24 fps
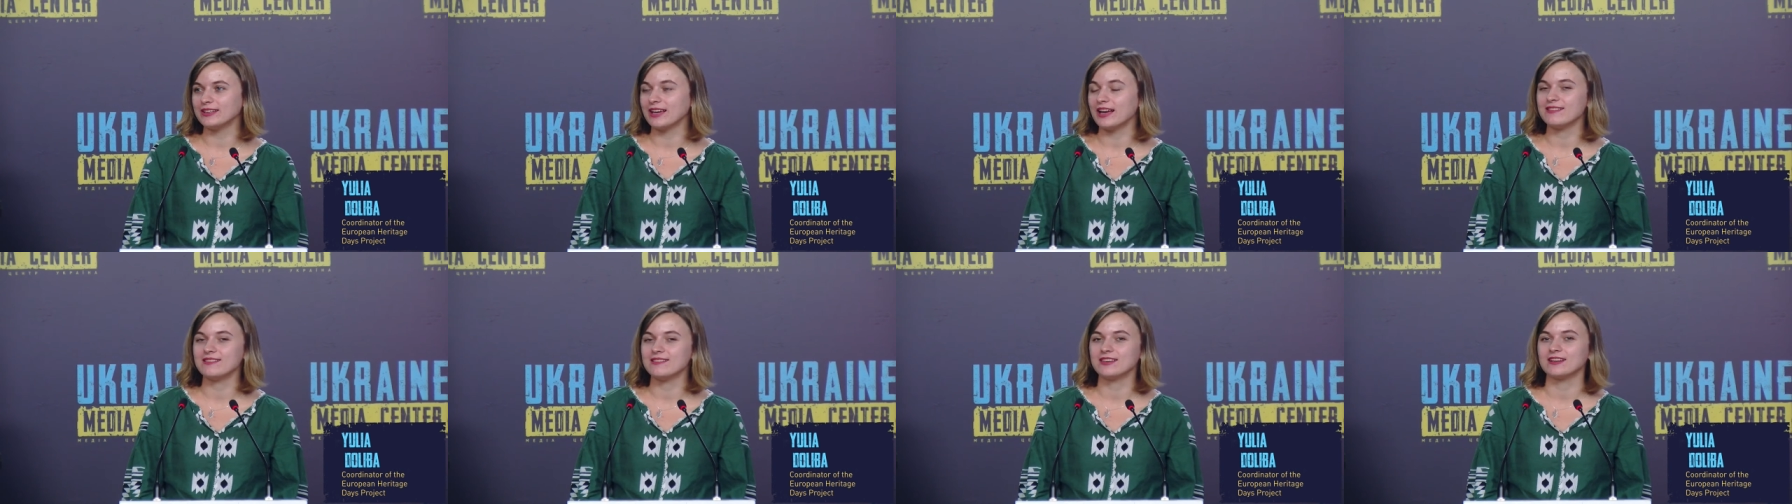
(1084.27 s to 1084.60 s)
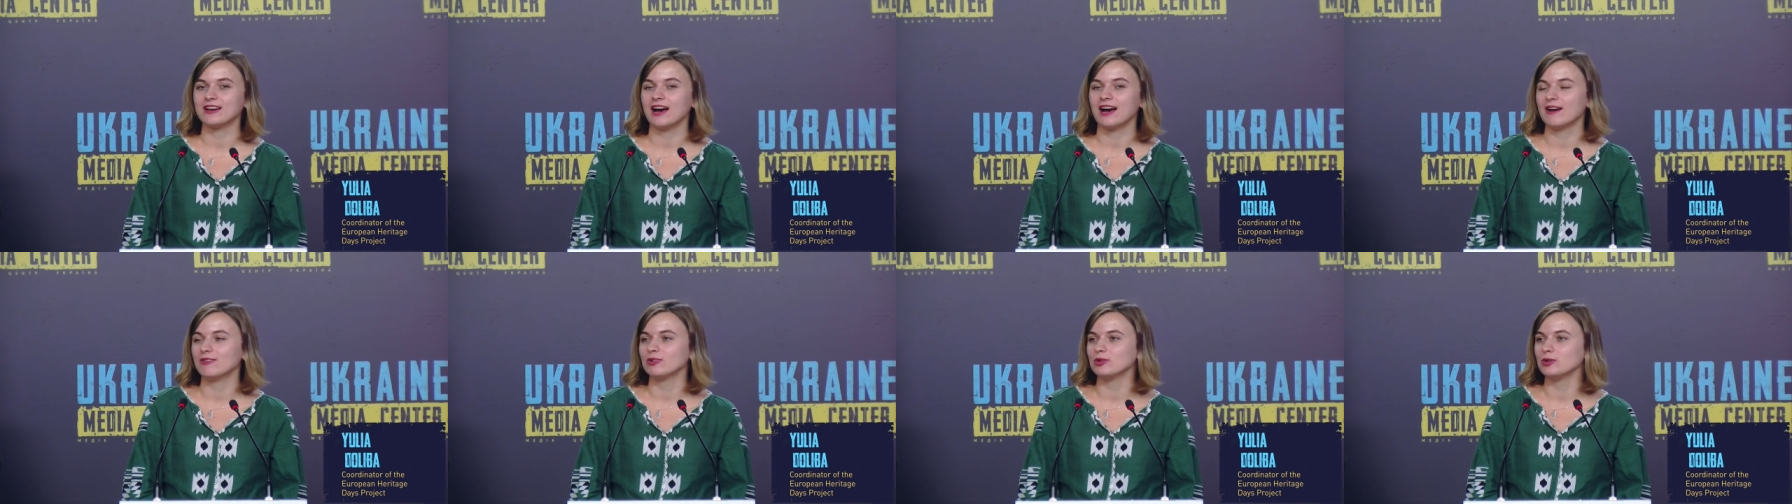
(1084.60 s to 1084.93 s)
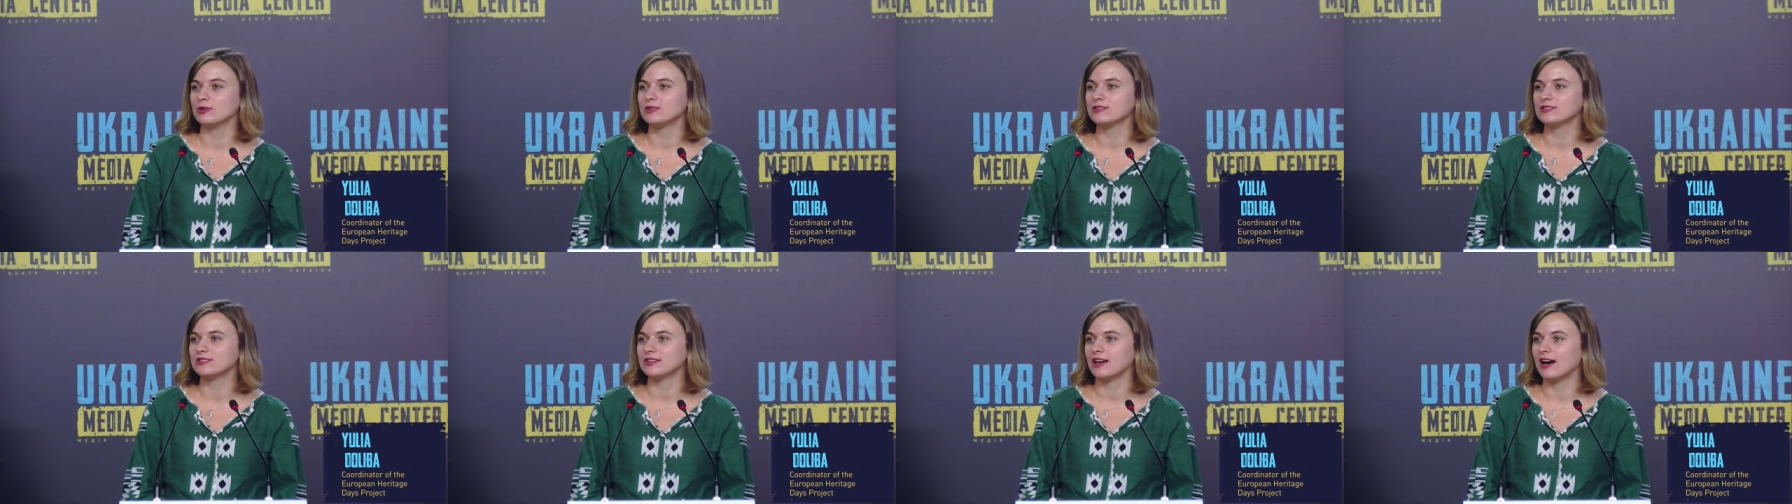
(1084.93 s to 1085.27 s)
But let me
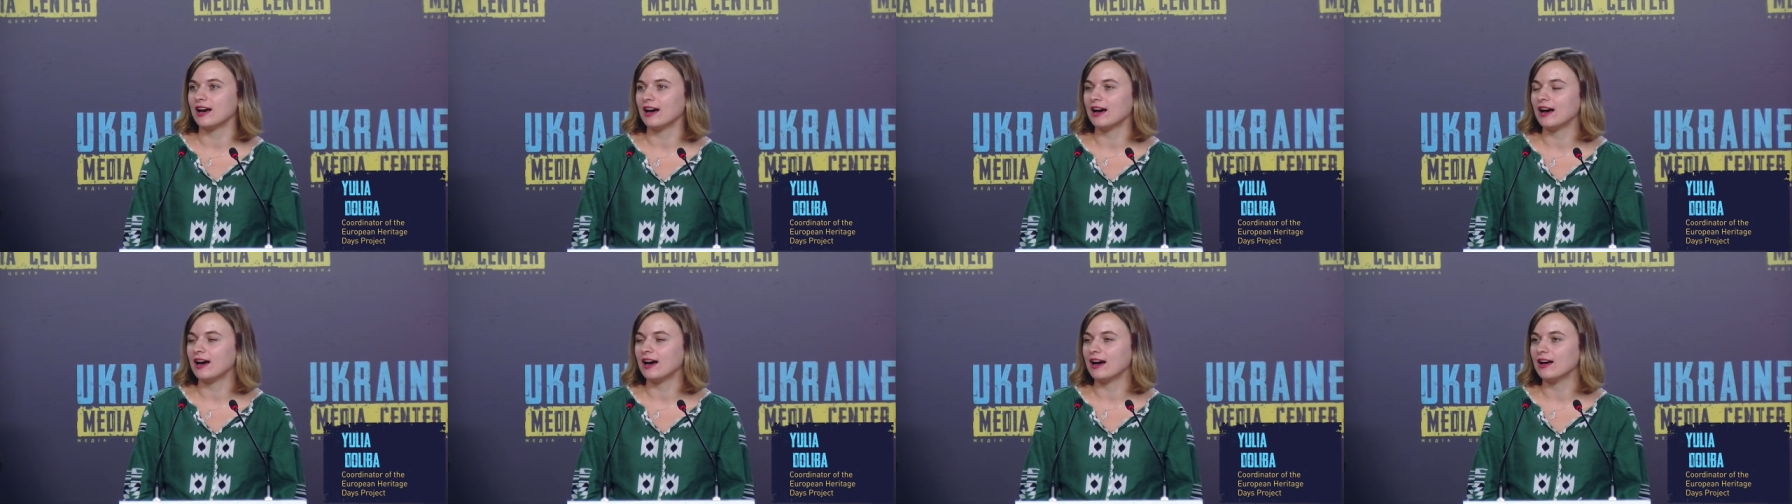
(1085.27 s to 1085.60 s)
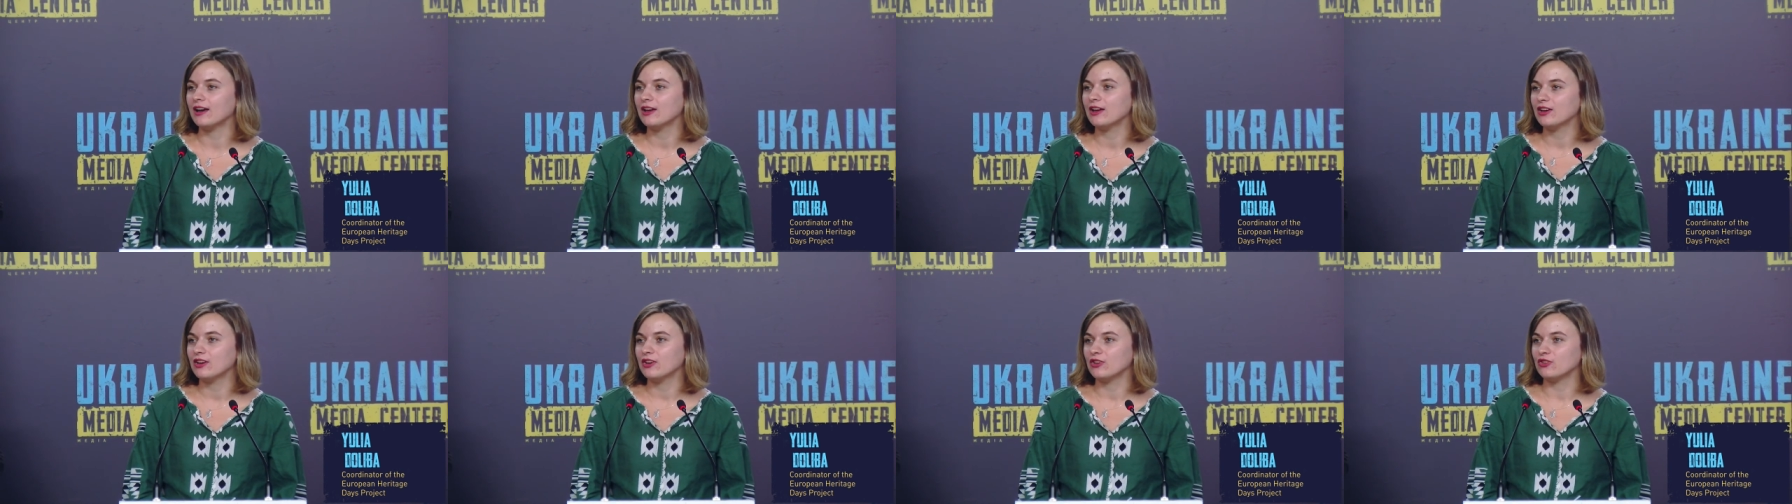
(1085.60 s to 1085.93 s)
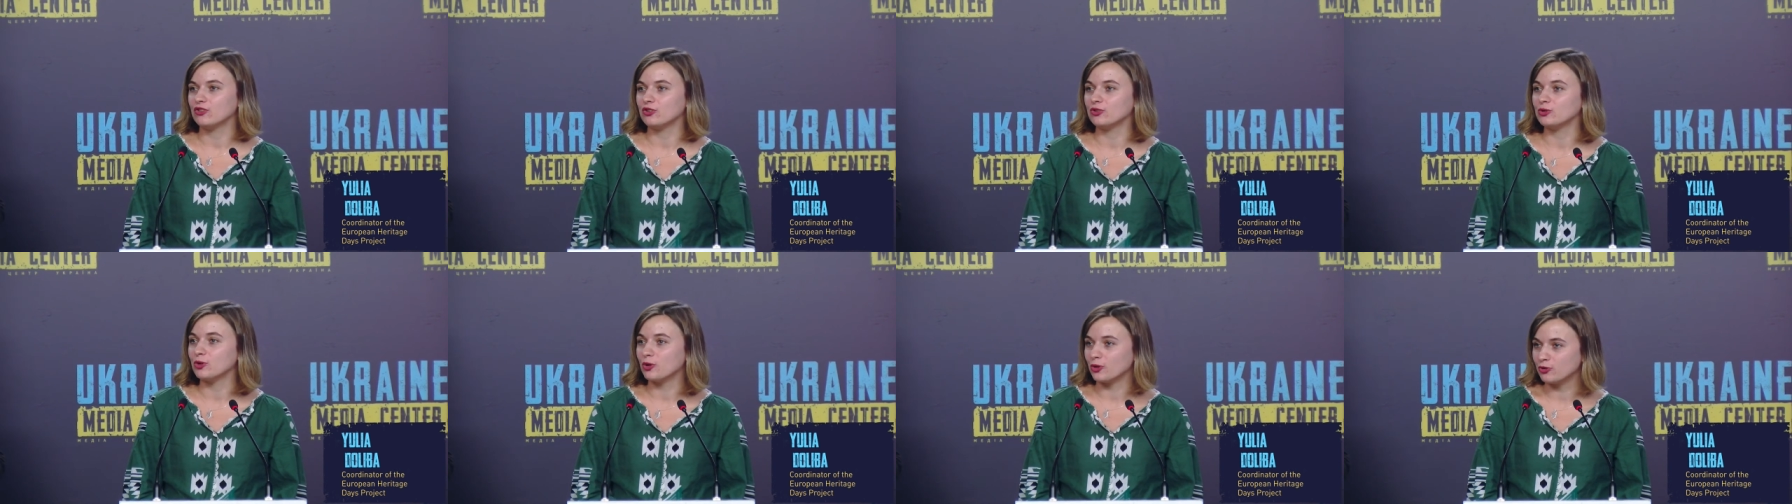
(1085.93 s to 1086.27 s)
be honest with
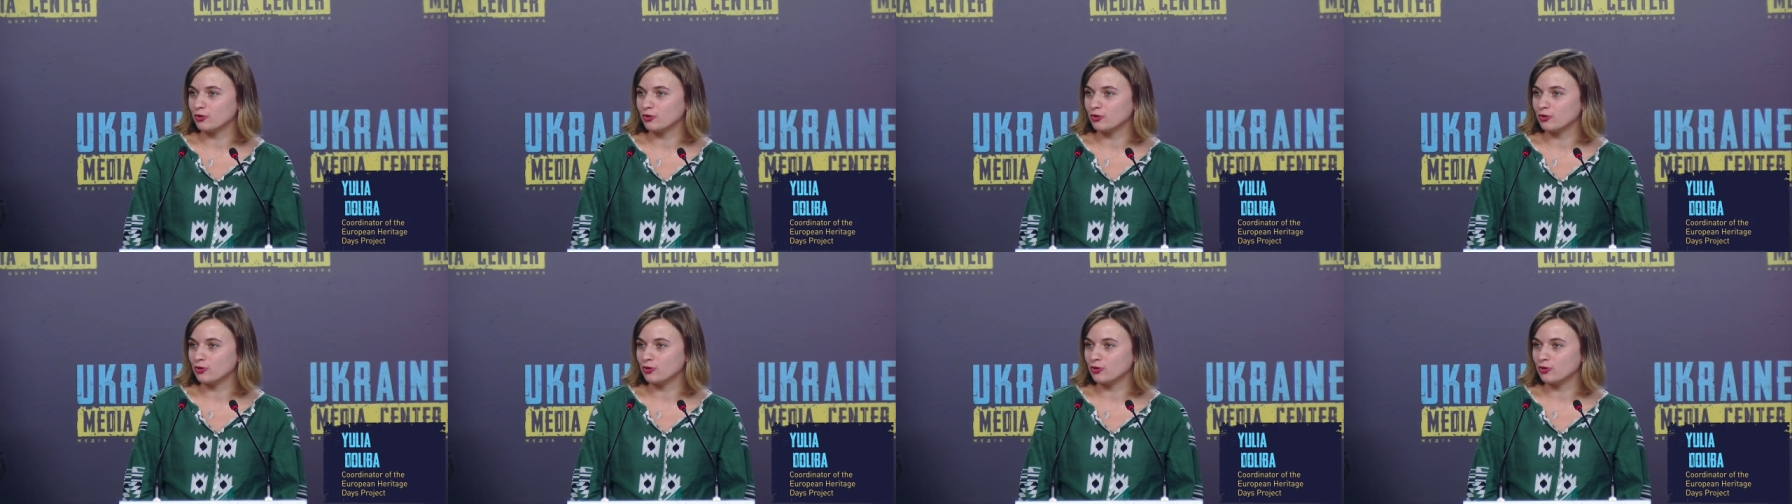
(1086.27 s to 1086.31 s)
you.